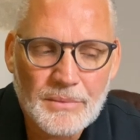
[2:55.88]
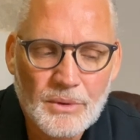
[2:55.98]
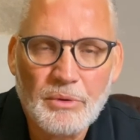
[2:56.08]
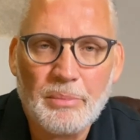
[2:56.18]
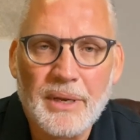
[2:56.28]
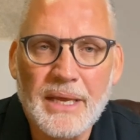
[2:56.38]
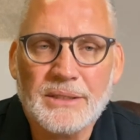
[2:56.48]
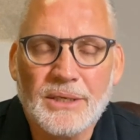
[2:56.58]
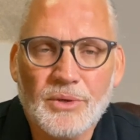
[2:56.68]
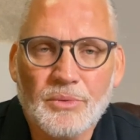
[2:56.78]

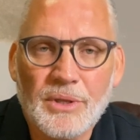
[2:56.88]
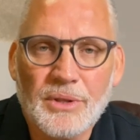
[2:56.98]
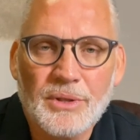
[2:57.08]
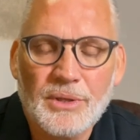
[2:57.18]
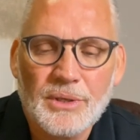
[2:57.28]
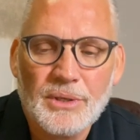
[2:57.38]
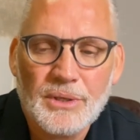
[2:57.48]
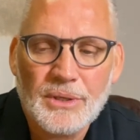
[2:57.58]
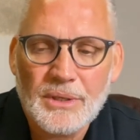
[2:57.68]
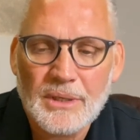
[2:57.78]
replace it with
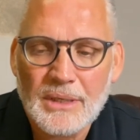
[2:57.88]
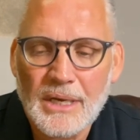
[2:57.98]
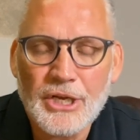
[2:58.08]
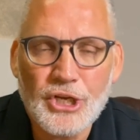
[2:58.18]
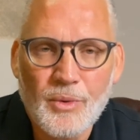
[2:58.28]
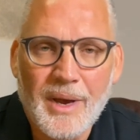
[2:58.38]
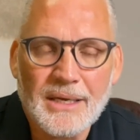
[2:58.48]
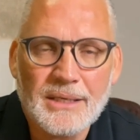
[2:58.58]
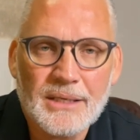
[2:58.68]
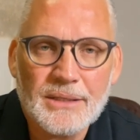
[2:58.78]
uh, new
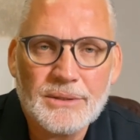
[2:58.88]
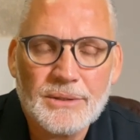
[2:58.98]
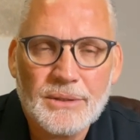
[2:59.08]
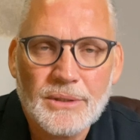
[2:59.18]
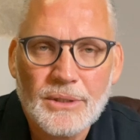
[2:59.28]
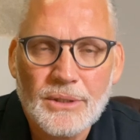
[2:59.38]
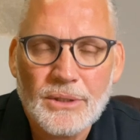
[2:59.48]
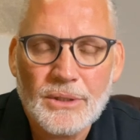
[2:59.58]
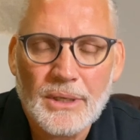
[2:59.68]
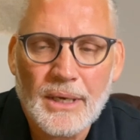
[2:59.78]
ideas,
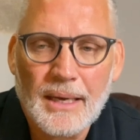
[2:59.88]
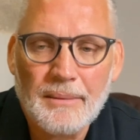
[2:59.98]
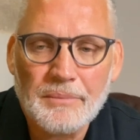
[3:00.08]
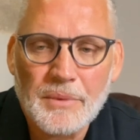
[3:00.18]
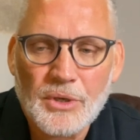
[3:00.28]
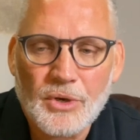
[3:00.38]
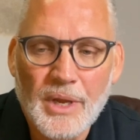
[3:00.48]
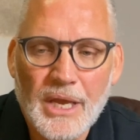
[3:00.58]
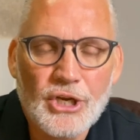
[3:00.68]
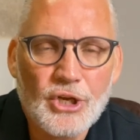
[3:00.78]
um,
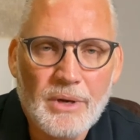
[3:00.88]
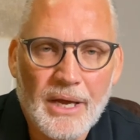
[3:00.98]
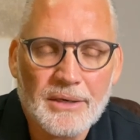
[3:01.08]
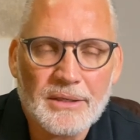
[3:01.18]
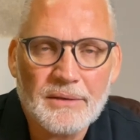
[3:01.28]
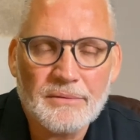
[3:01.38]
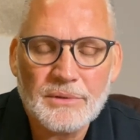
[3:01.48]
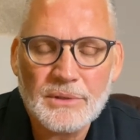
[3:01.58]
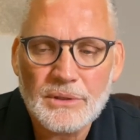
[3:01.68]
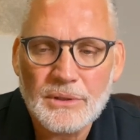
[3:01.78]
create new
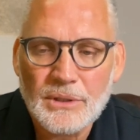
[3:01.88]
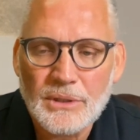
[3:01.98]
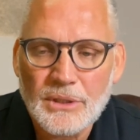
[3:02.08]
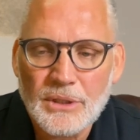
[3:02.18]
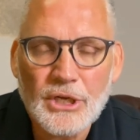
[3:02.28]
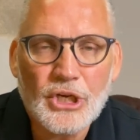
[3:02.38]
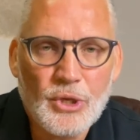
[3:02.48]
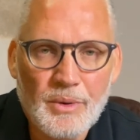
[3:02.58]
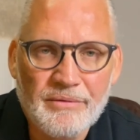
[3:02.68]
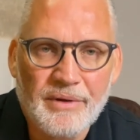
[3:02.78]
narratives,
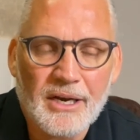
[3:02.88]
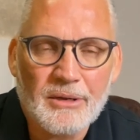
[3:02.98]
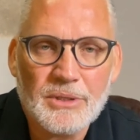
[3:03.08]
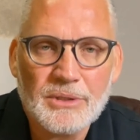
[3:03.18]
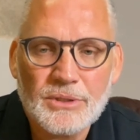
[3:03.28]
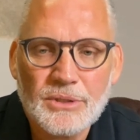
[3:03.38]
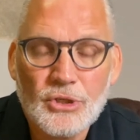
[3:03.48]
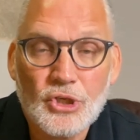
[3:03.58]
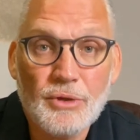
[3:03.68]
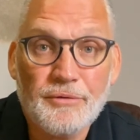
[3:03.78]
new environments, new